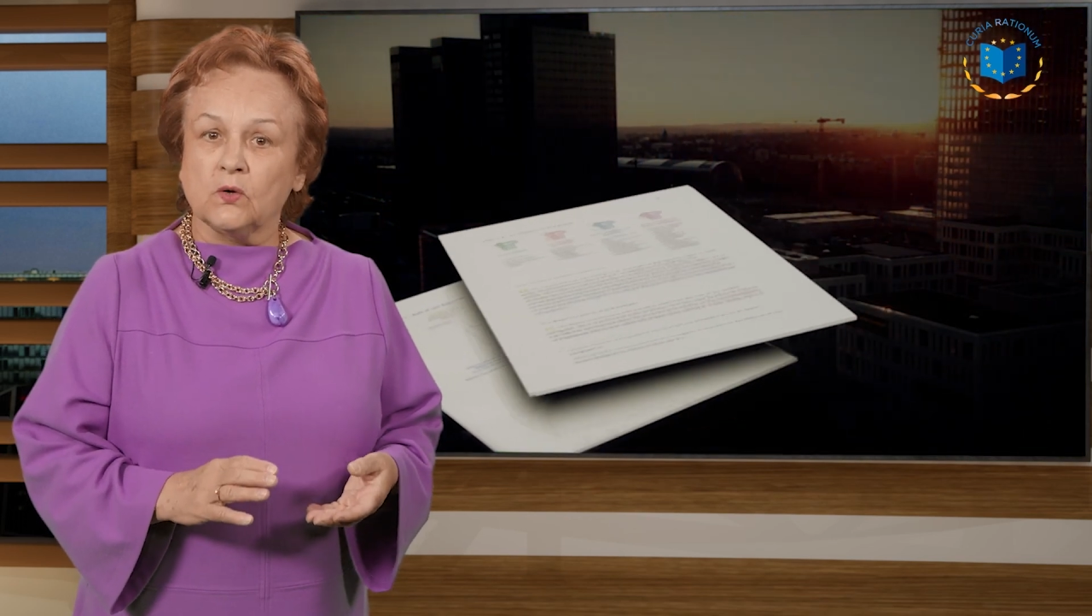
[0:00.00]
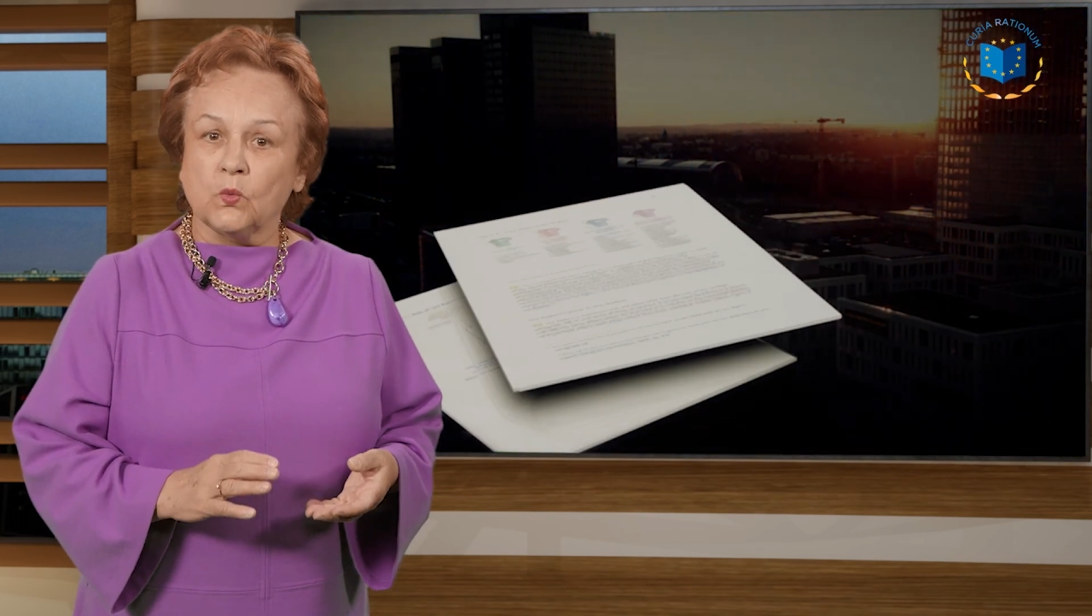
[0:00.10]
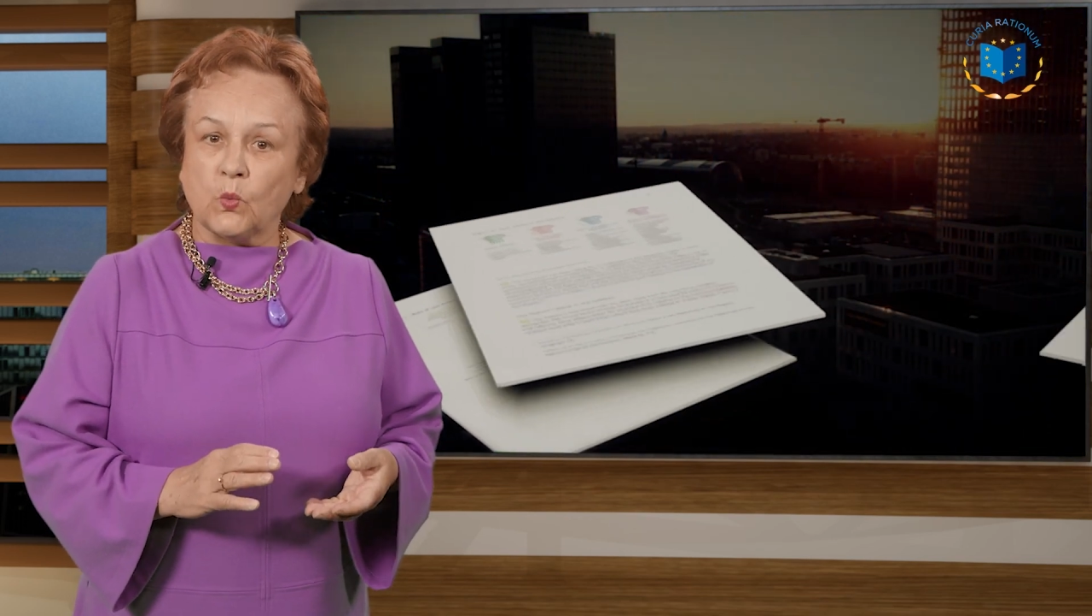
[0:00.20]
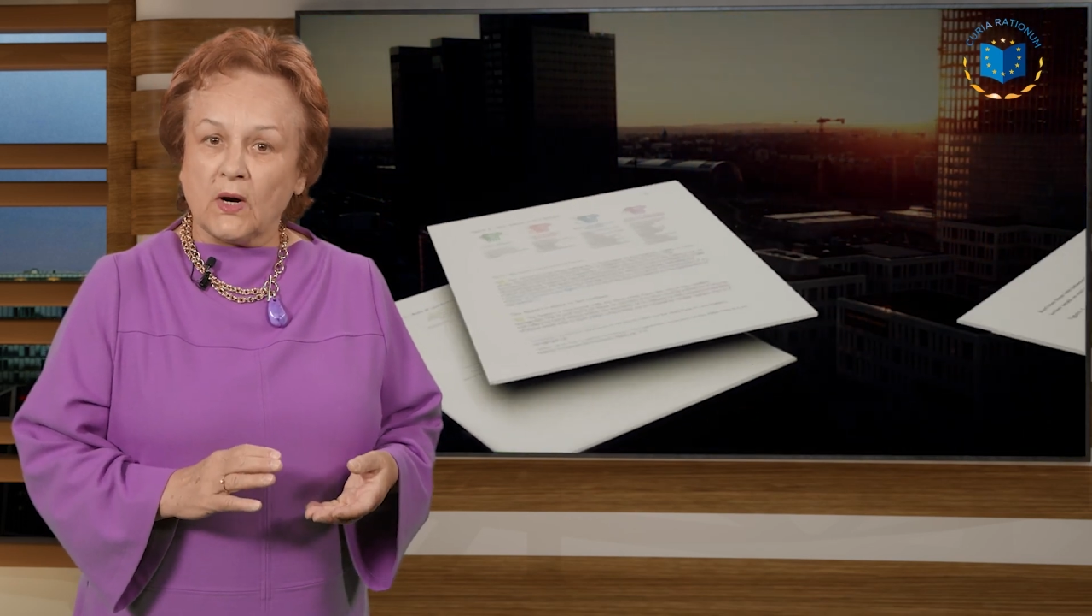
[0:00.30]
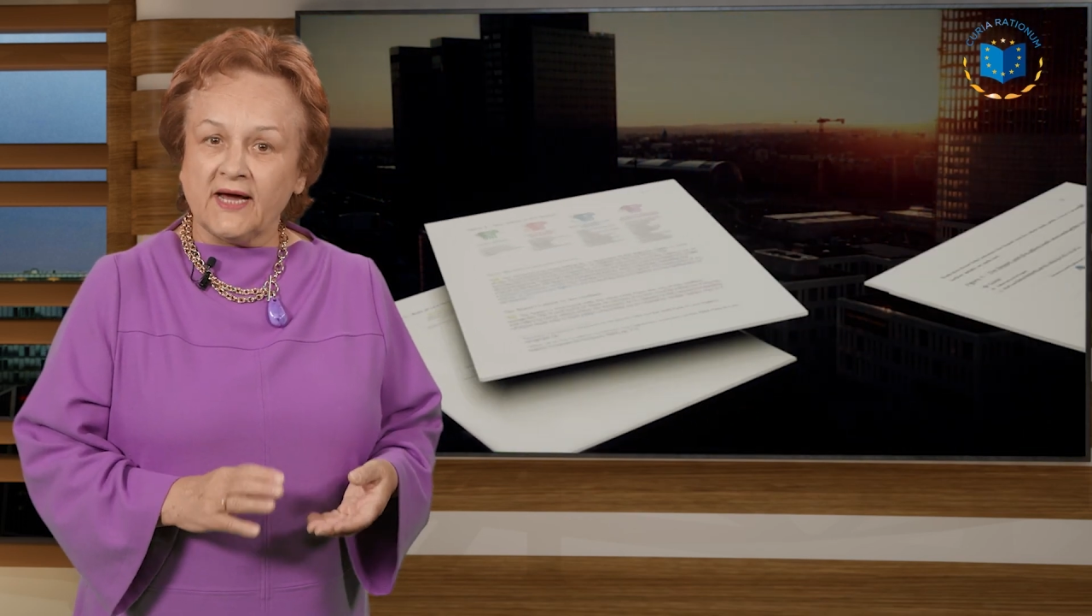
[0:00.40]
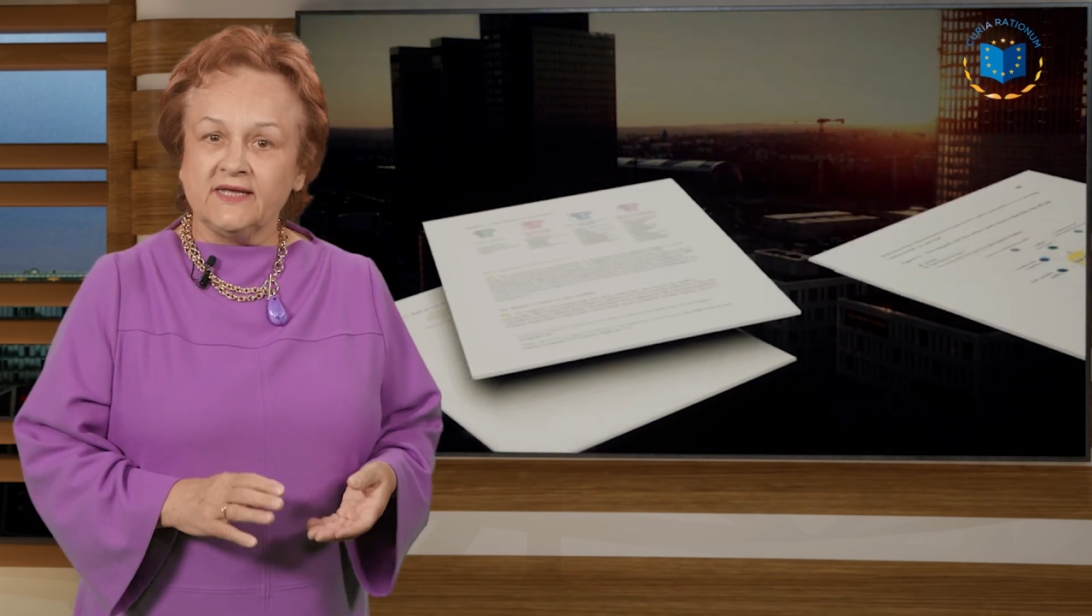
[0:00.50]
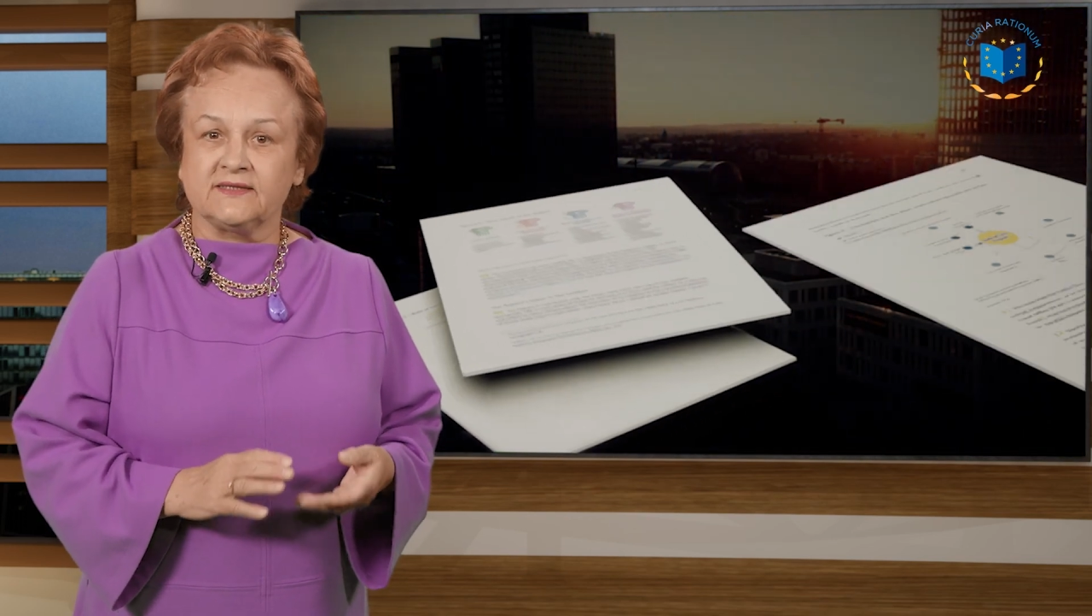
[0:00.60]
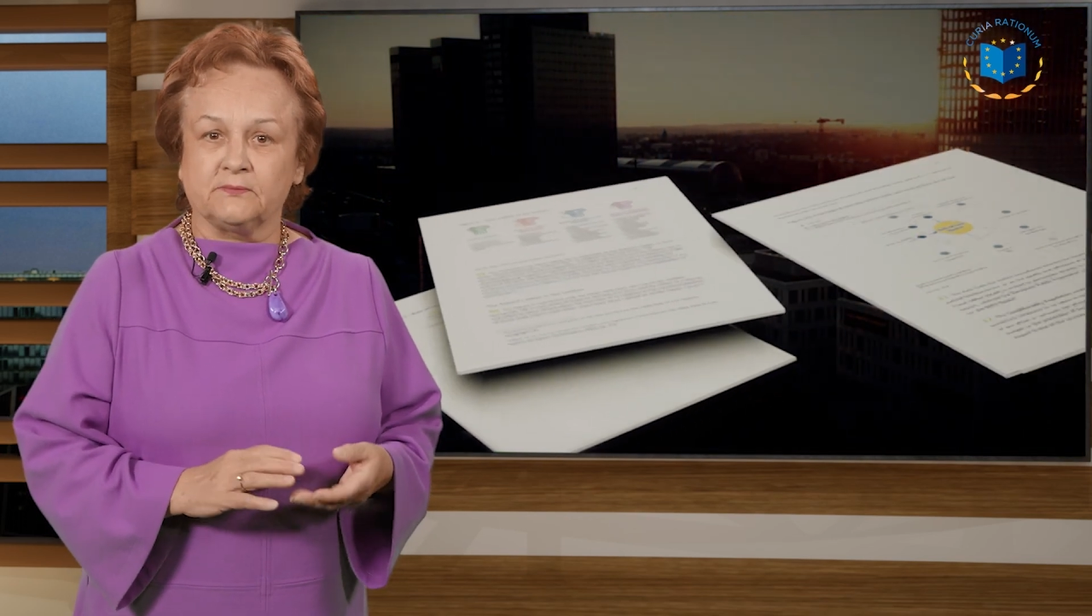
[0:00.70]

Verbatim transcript: wider